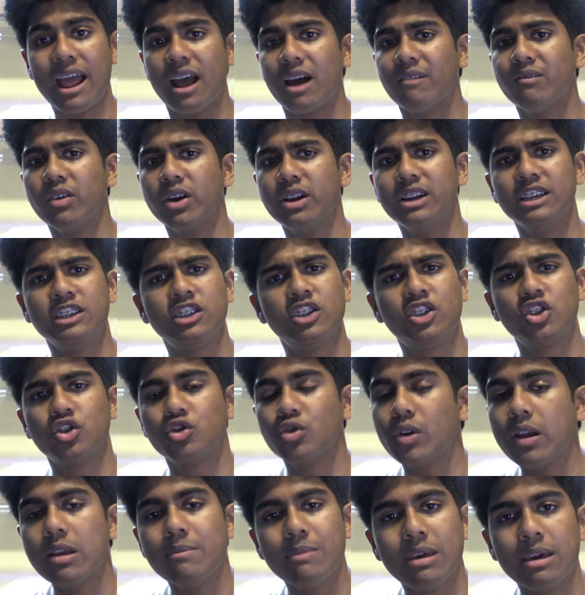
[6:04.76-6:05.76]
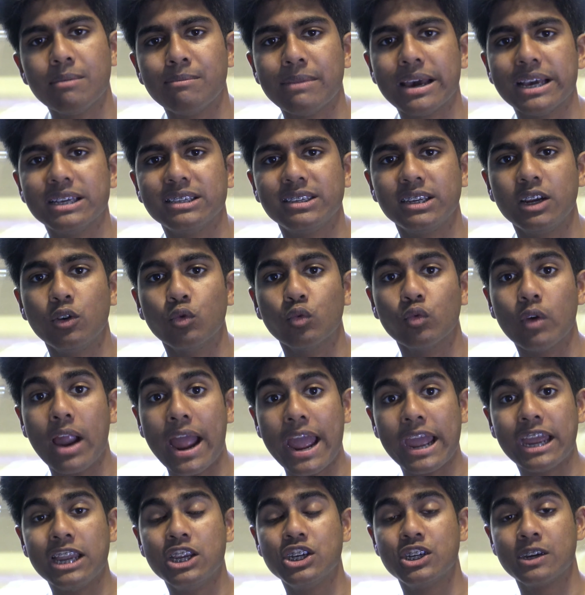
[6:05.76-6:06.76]
have an extremely amazing
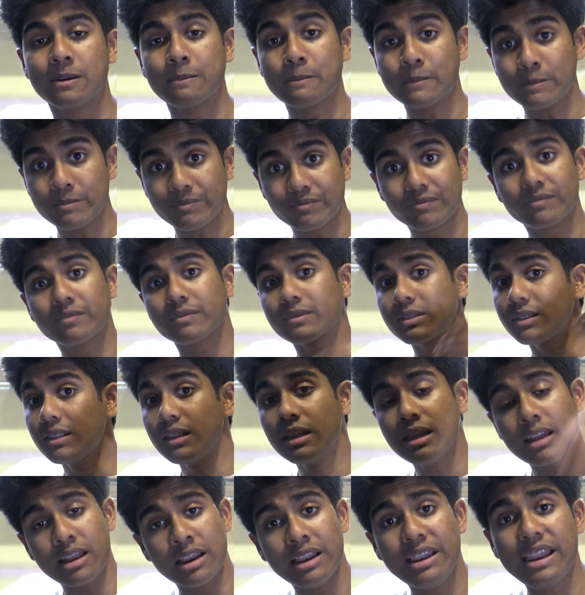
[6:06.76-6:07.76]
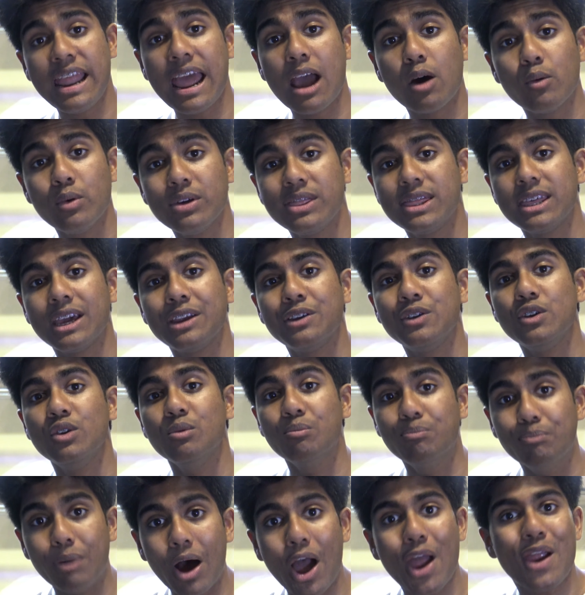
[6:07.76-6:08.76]
range now with their
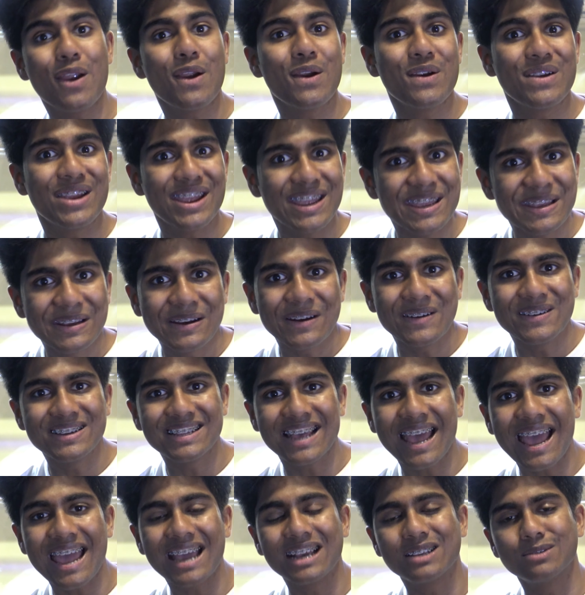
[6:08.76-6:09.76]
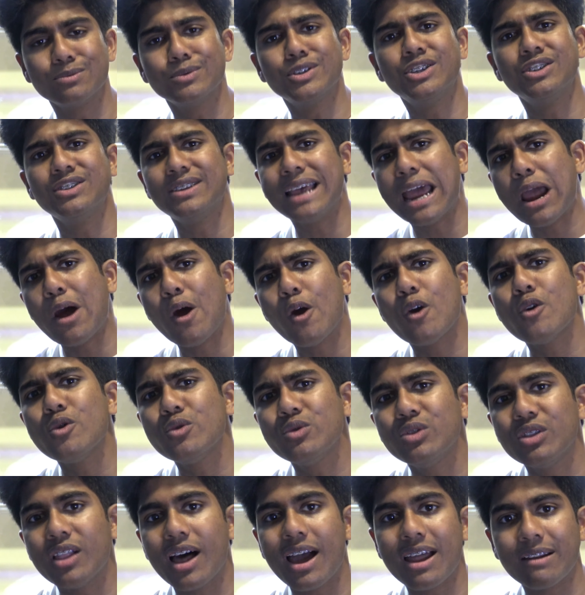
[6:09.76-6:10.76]
new Bio Eco tanks, which is their
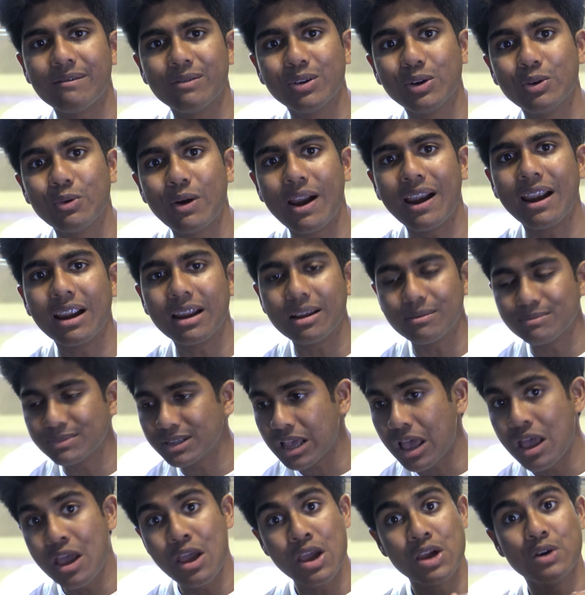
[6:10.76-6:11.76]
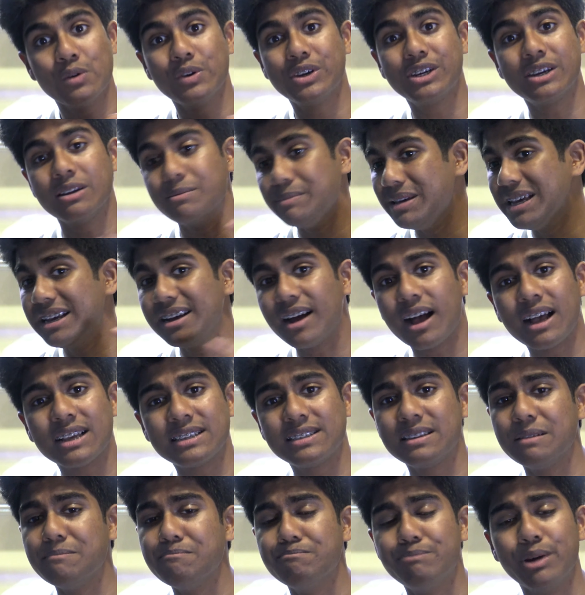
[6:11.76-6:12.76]
own line of aquariums, which can be
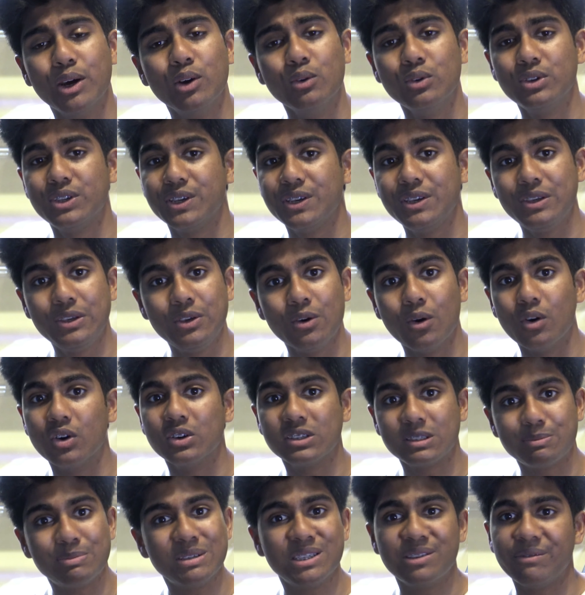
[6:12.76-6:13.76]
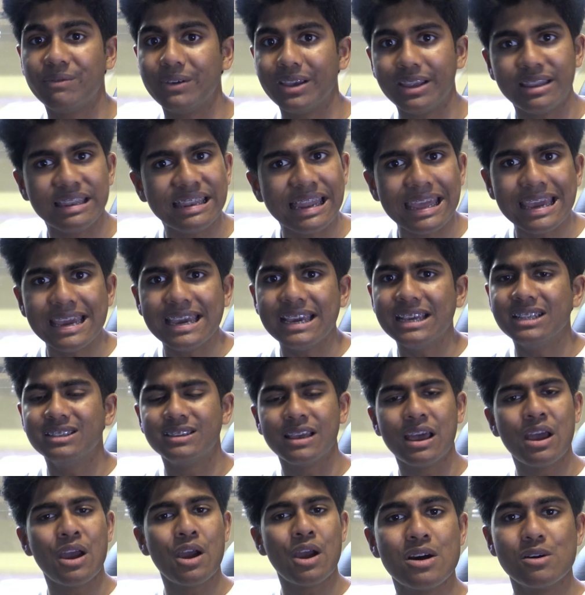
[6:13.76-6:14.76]
custom built to your specific
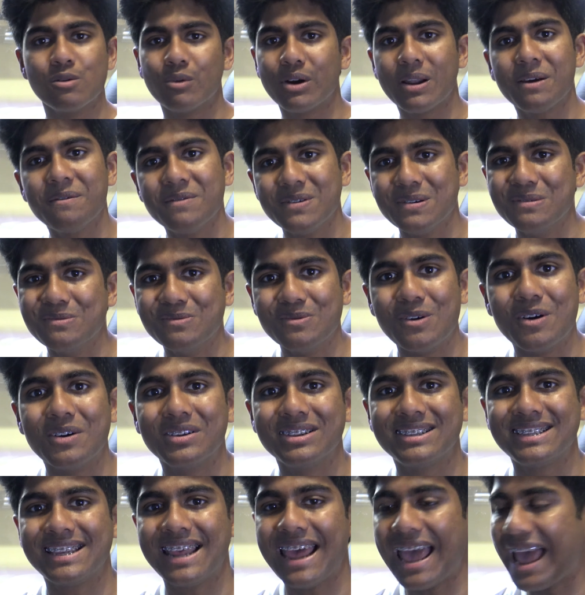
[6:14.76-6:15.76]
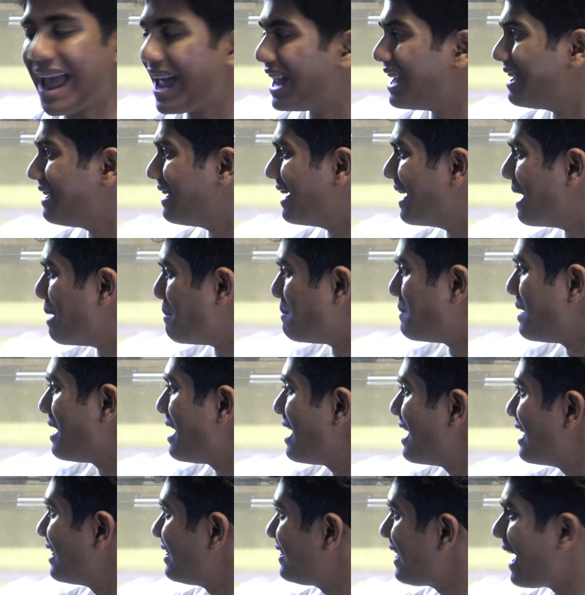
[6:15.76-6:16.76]
needs, whatever you want, and
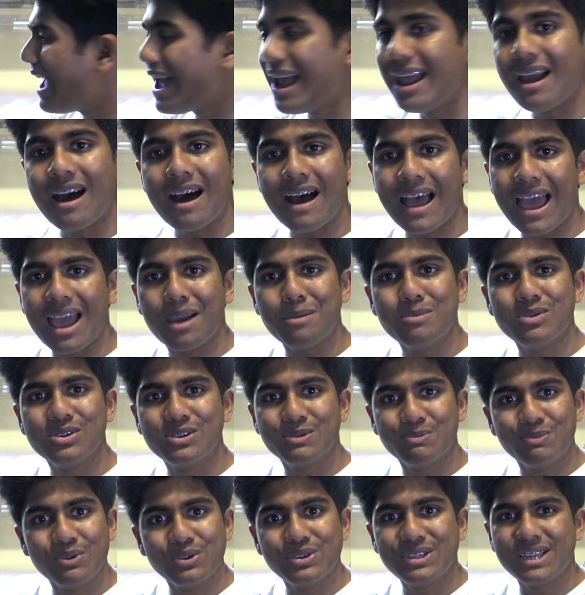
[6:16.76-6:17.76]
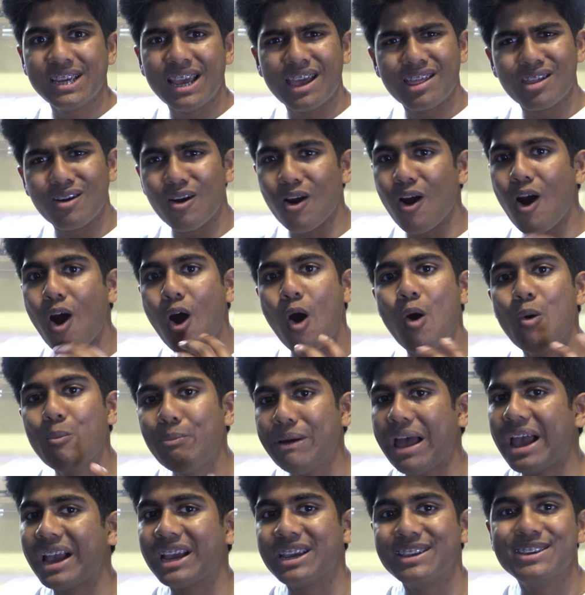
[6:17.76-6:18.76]
they are able to put together a whole
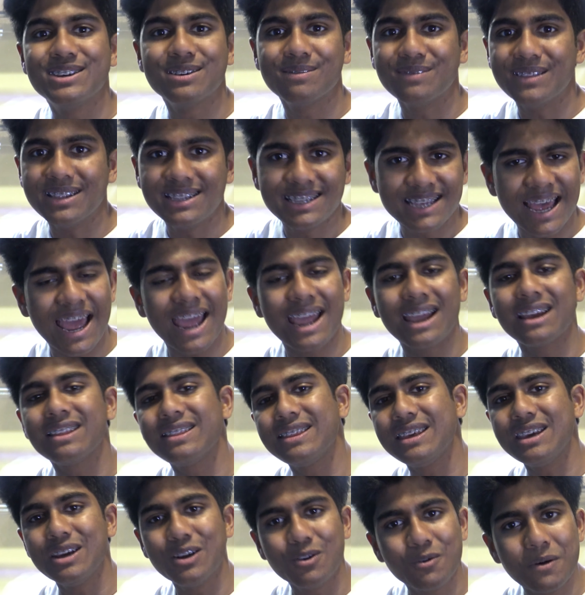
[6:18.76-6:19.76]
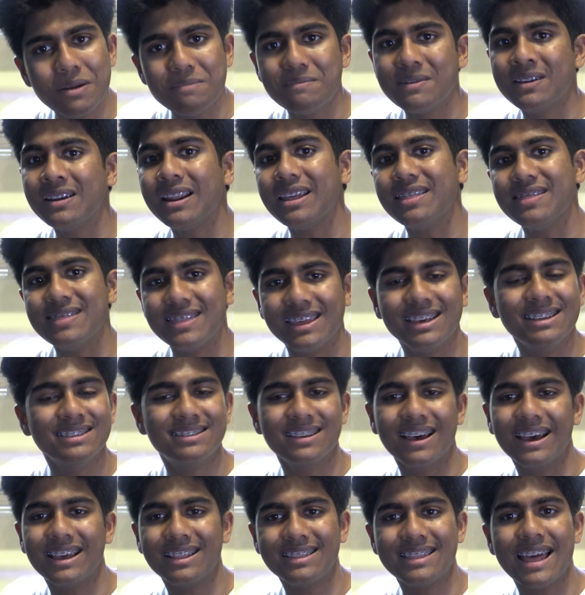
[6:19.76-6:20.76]
package of the tank, the equipment, and things
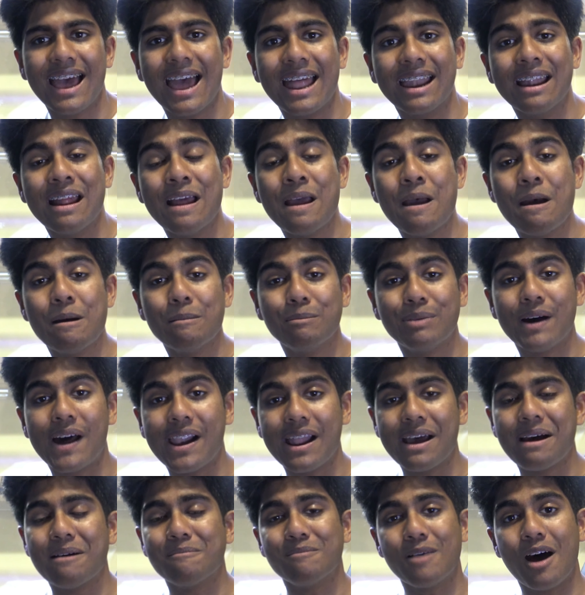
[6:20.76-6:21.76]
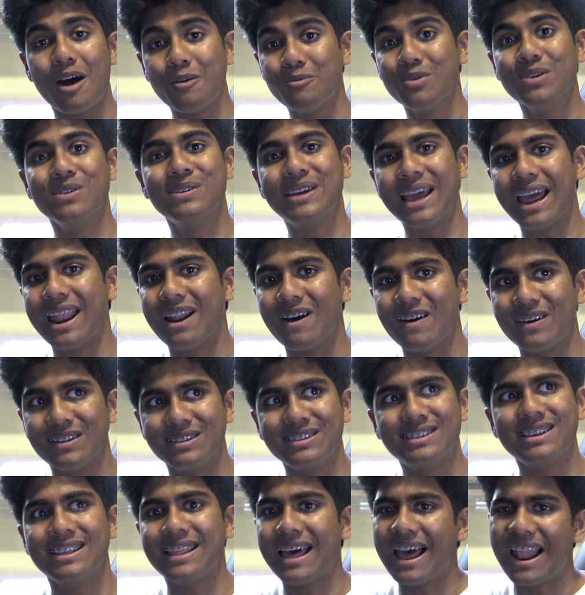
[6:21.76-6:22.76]
like that. But I will get
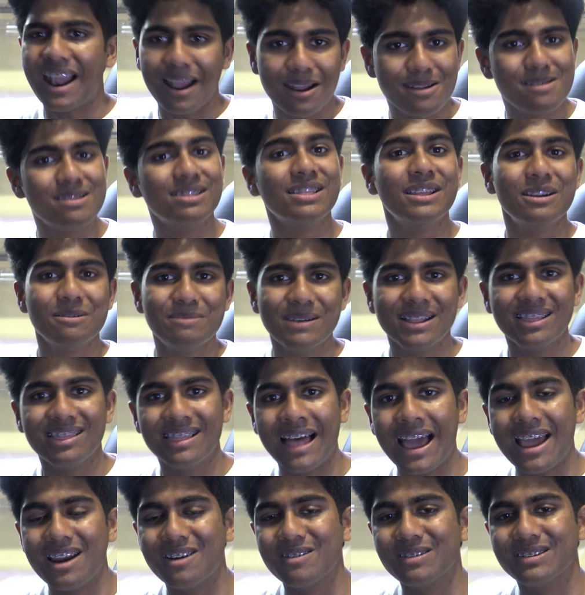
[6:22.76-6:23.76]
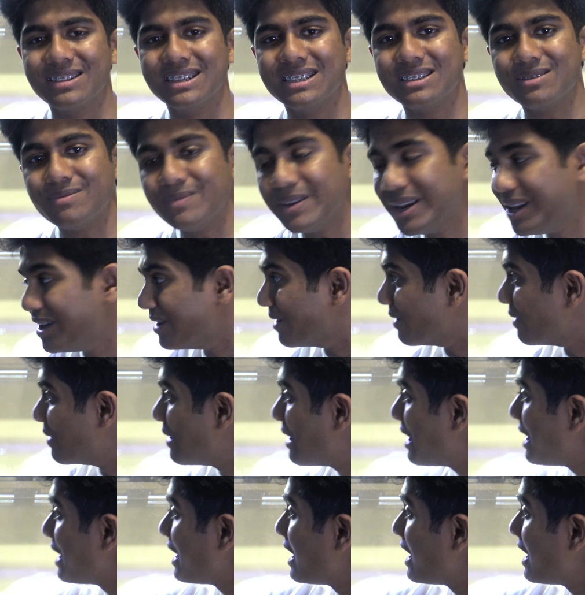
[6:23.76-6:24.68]
onto that a little bit later in this video.